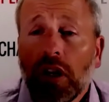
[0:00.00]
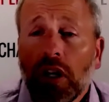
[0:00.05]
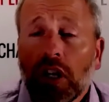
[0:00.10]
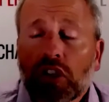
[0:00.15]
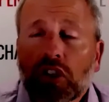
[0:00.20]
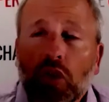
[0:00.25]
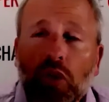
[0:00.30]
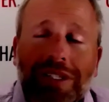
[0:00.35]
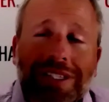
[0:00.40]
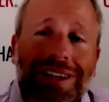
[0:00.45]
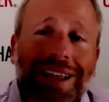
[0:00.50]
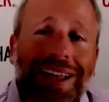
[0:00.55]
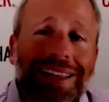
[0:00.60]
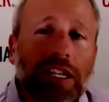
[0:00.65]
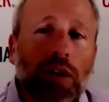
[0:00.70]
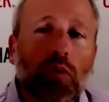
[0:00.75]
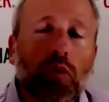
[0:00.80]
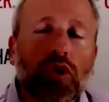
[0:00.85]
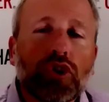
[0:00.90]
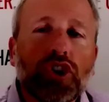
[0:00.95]
So it's not
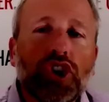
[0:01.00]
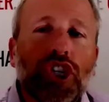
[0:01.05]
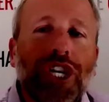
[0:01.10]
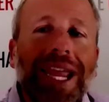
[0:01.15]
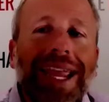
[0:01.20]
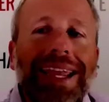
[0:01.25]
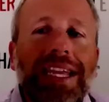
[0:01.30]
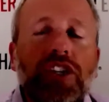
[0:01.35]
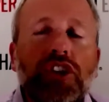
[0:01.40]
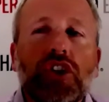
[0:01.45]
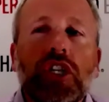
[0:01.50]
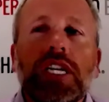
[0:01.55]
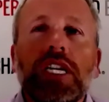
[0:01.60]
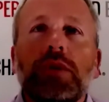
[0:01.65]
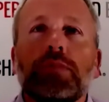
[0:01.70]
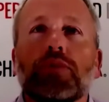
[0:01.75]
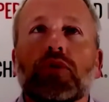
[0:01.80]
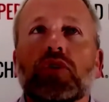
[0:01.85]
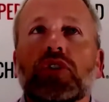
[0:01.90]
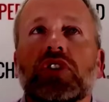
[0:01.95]
that we're
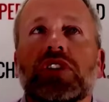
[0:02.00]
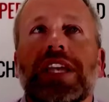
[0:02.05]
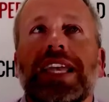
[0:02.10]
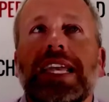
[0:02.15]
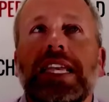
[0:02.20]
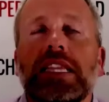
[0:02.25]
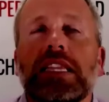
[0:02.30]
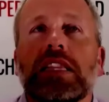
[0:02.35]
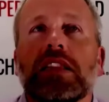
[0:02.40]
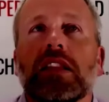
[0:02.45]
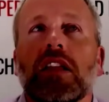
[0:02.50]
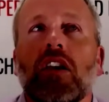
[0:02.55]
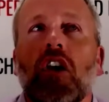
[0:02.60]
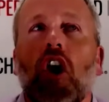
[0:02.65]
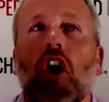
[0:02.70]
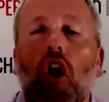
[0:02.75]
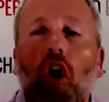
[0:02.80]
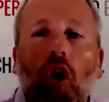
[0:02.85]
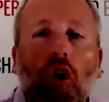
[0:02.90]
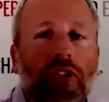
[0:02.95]
changing per se
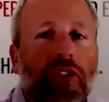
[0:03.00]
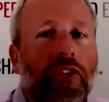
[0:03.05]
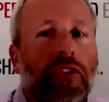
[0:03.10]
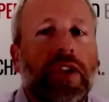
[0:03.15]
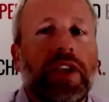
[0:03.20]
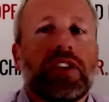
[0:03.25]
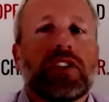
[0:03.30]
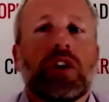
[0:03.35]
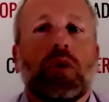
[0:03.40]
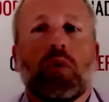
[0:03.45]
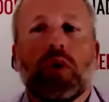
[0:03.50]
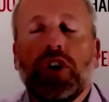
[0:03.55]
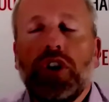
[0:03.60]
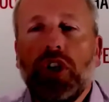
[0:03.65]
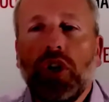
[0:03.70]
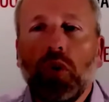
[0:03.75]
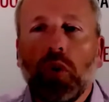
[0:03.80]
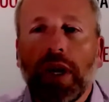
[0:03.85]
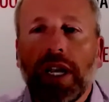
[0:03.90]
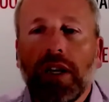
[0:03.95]
all the things that we're
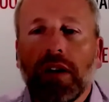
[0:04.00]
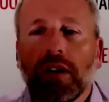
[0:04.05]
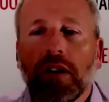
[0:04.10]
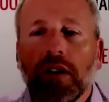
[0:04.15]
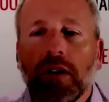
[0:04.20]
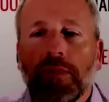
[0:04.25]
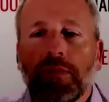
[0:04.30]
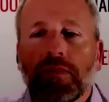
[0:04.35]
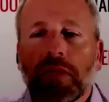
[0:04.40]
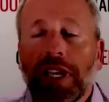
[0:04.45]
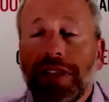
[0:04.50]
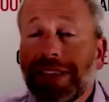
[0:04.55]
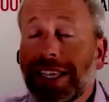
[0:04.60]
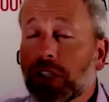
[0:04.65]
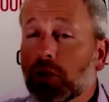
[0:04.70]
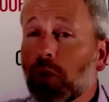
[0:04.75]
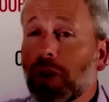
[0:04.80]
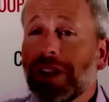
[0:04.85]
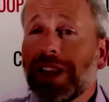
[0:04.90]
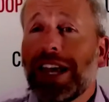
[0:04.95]
doing. And
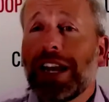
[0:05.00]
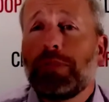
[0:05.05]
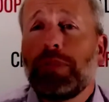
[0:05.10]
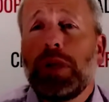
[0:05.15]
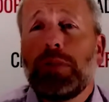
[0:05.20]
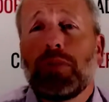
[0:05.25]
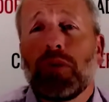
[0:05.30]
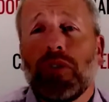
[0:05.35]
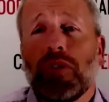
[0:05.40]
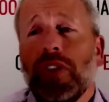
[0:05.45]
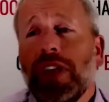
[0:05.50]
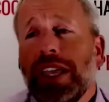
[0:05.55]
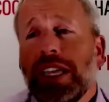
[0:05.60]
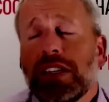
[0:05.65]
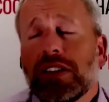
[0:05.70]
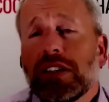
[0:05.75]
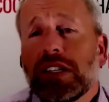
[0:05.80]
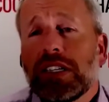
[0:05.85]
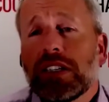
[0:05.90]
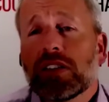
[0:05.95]
that's what a lot of people think
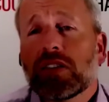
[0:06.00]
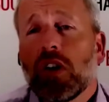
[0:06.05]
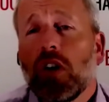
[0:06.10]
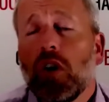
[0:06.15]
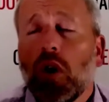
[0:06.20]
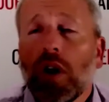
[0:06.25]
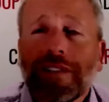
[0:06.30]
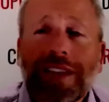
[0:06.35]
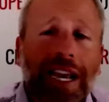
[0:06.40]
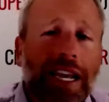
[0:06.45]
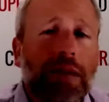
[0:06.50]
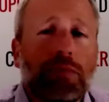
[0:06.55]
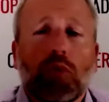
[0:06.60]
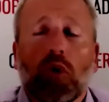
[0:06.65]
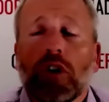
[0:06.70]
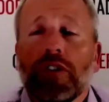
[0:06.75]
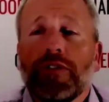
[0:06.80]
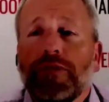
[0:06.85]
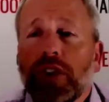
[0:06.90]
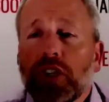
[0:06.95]
is, oh, I've got to get
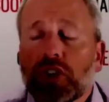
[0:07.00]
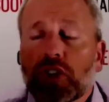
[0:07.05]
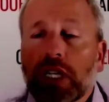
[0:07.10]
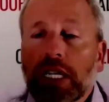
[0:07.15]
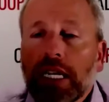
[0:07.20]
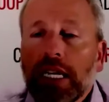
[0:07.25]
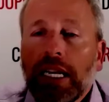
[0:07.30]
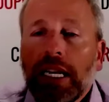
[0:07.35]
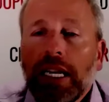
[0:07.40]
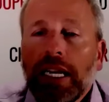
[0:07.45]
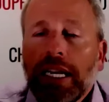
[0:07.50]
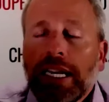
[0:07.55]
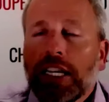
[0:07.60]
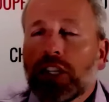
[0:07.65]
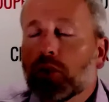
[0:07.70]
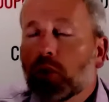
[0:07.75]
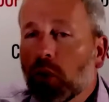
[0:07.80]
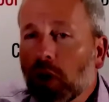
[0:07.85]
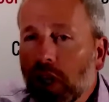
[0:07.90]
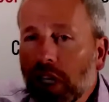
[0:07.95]
more efficient.
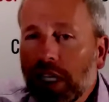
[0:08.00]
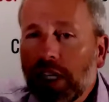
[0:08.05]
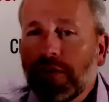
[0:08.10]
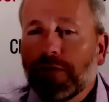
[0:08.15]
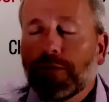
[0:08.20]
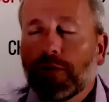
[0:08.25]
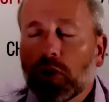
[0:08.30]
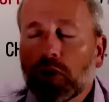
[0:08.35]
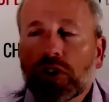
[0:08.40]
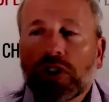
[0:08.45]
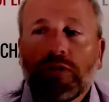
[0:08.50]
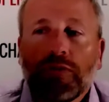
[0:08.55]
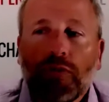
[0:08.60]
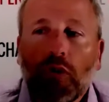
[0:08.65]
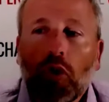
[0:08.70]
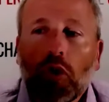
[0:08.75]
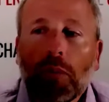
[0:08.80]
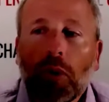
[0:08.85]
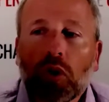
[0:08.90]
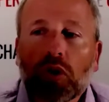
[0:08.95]
It's really first and
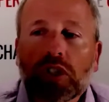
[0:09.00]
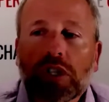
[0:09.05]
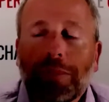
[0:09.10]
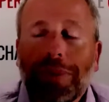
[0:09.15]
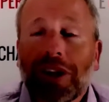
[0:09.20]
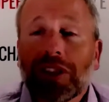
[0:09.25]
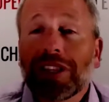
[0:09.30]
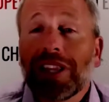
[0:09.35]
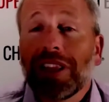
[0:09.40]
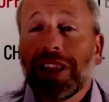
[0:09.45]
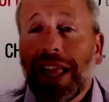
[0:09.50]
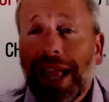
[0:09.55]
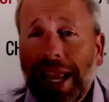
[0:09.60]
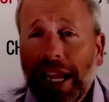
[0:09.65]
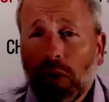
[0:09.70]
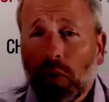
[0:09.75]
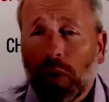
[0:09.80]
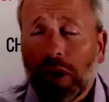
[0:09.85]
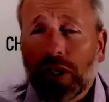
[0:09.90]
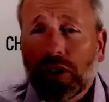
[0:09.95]
foremost about the
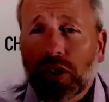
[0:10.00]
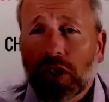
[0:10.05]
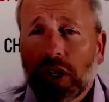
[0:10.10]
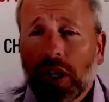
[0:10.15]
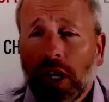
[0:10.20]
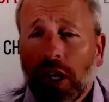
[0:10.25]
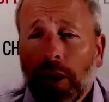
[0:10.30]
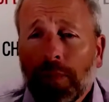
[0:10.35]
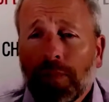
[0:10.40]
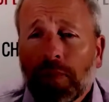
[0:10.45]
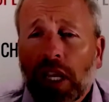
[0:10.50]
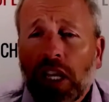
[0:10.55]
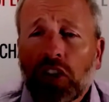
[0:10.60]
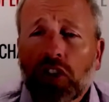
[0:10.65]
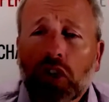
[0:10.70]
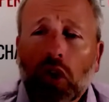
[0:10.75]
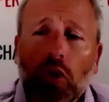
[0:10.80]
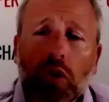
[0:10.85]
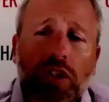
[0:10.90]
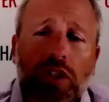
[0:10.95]
language. And
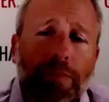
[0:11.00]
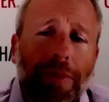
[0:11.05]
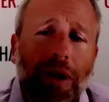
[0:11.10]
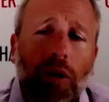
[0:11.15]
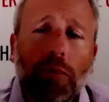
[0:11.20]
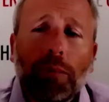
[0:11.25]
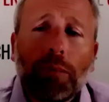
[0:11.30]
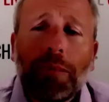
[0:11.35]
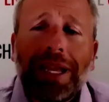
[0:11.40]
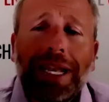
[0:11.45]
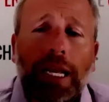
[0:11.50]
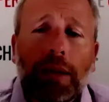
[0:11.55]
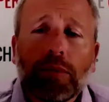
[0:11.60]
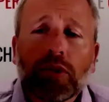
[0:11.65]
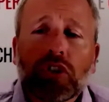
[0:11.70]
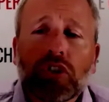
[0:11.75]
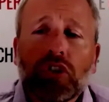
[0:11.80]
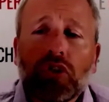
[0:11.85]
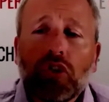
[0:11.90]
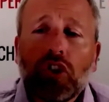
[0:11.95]
so it's about being
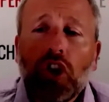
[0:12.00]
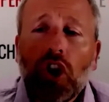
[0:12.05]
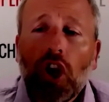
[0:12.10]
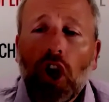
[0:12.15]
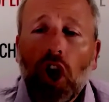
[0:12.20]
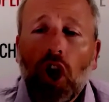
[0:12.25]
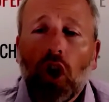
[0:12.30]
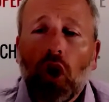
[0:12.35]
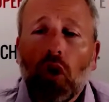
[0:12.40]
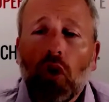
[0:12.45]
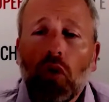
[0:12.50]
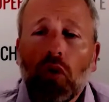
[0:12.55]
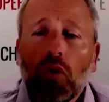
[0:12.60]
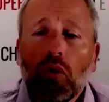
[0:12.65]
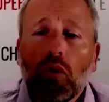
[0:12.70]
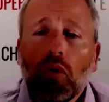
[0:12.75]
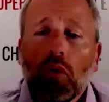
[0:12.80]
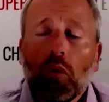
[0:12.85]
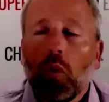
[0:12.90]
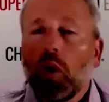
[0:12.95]
able to
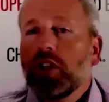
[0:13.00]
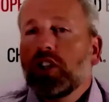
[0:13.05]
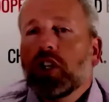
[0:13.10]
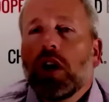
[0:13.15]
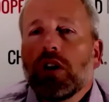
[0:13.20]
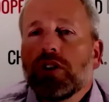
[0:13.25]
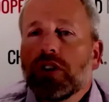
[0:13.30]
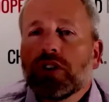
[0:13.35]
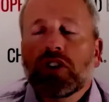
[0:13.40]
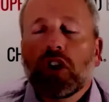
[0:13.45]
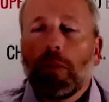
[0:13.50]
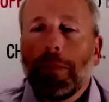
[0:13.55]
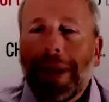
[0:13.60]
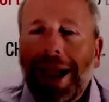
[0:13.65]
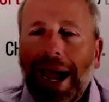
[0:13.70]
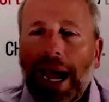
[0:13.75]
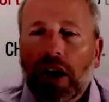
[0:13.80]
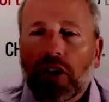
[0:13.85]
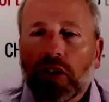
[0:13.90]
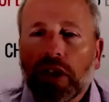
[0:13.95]
know what charges our
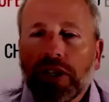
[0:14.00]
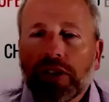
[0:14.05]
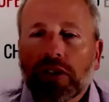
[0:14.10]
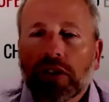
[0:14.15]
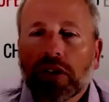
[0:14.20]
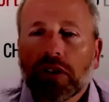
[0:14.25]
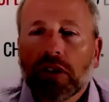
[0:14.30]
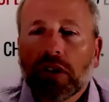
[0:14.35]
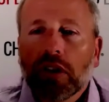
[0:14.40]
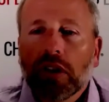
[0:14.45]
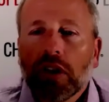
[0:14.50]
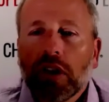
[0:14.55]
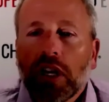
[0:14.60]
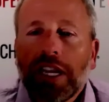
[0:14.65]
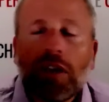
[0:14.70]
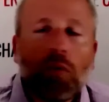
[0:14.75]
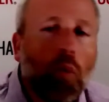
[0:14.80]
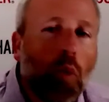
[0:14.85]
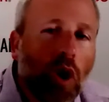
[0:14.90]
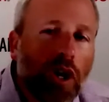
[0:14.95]
batteries.
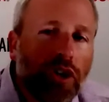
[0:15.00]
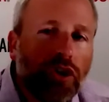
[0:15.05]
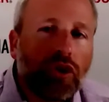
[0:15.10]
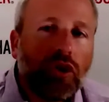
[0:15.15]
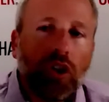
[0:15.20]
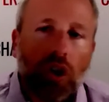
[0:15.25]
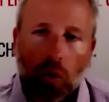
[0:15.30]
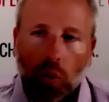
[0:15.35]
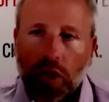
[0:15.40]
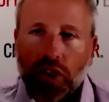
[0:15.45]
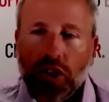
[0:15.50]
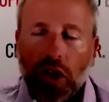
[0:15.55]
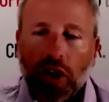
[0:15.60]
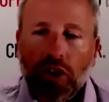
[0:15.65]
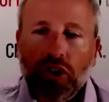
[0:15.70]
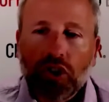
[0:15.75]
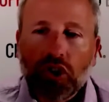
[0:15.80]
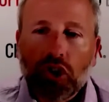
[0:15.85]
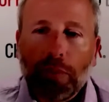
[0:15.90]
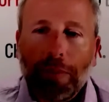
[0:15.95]
And once you know what
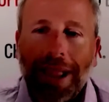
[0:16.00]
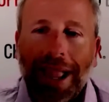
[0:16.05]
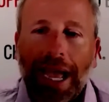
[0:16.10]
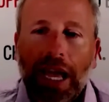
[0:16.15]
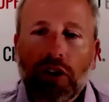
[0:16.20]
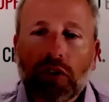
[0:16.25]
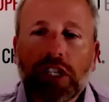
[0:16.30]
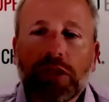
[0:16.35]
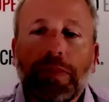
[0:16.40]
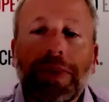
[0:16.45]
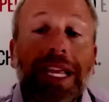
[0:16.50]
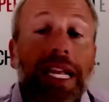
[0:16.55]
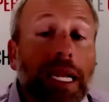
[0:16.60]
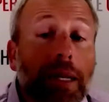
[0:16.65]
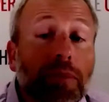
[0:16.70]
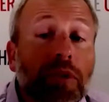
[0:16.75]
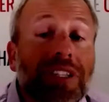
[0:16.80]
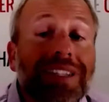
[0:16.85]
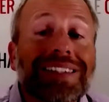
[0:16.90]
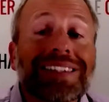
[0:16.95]
charges your batteries, being
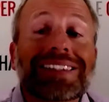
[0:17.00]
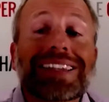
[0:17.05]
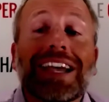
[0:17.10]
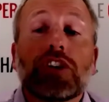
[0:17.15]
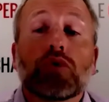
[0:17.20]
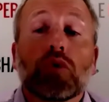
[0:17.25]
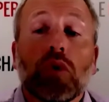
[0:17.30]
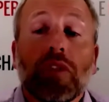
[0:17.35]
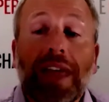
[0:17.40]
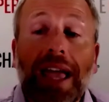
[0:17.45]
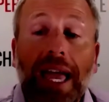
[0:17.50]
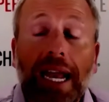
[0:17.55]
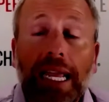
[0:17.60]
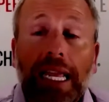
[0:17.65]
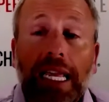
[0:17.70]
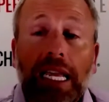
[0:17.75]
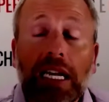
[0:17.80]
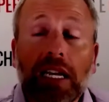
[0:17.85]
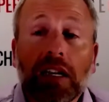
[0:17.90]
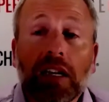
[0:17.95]
able to schedule that
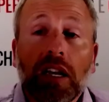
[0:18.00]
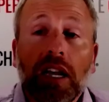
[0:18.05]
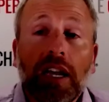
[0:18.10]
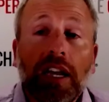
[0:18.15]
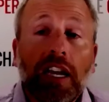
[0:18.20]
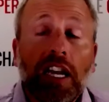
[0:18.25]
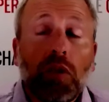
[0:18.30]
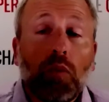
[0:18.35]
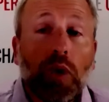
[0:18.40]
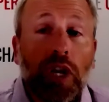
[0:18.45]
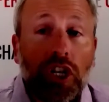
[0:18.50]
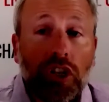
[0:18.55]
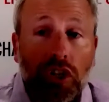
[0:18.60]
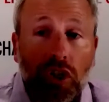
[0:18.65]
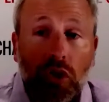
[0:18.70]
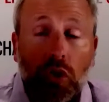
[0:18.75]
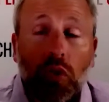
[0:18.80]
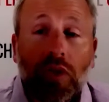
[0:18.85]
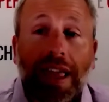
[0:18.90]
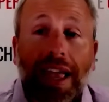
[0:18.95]
in. And we
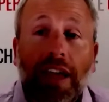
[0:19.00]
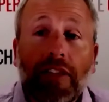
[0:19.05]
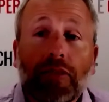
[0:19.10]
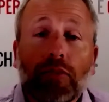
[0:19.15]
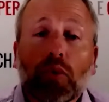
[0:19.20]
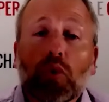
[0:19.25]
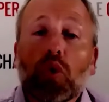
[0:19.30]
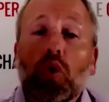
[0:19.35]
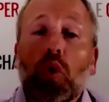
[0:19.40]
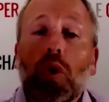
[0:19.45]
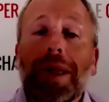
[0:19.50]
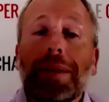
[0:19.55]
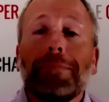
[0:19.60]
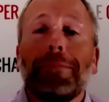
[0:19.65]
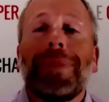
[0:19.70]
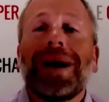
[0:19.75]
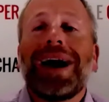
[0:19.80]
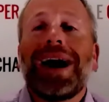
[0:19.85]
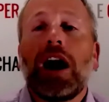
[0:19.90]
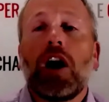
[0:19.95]
do that through
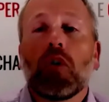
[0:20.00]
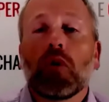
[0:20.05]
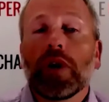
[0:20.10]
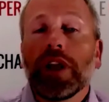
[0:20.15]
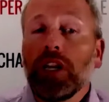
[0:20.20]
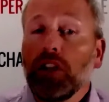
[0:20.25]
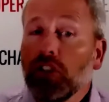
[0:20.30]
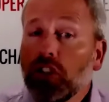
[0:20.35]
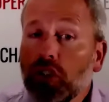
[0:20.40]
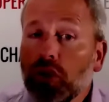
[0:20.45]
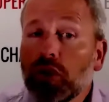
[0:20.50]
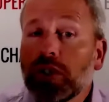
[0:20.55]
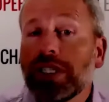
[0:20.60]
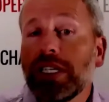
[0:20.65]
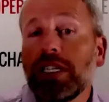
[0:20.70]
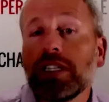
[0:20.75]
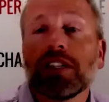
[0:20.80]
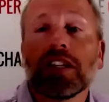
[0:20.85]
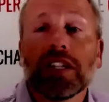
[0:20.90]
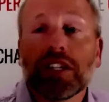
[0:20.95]
empowering,
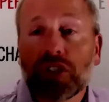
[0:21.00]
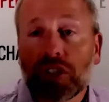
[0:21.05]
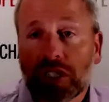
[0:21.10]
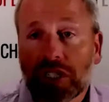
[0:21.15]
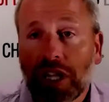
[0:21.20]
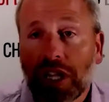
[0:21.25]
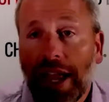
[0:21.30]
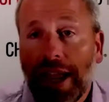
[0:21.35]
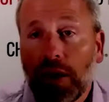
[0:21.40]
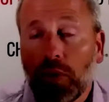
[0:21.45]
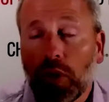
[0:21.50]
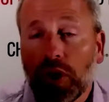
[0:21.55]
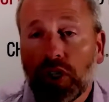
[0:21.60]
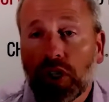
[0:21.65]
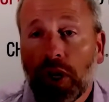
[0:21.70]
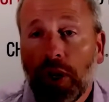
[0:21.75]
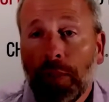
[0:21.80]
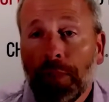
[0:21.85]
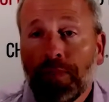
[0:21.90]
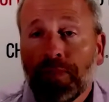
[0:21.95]
juicy and delicious
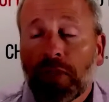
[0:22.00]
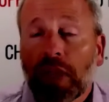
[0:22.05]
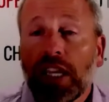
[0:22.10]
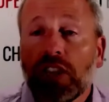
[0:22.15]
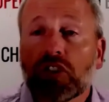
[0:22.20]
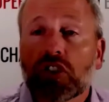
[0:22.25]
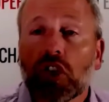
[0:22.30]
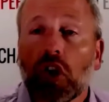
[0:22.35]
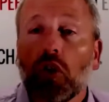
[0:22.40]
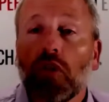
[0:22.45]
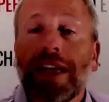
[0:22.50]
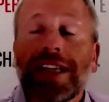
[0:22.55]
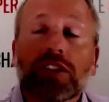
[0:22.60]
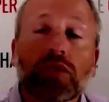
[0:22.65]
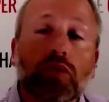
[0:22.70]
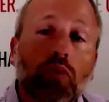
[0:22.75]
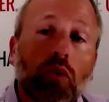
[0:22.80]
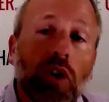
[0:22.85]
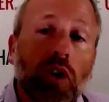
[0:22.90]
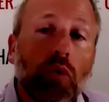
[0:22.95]
language. And so
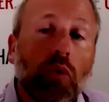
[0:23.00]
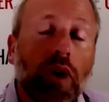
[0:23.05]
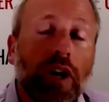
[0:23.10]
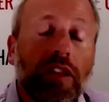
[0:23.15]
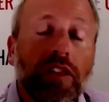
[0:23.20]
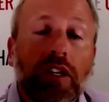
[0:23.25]
that's really one of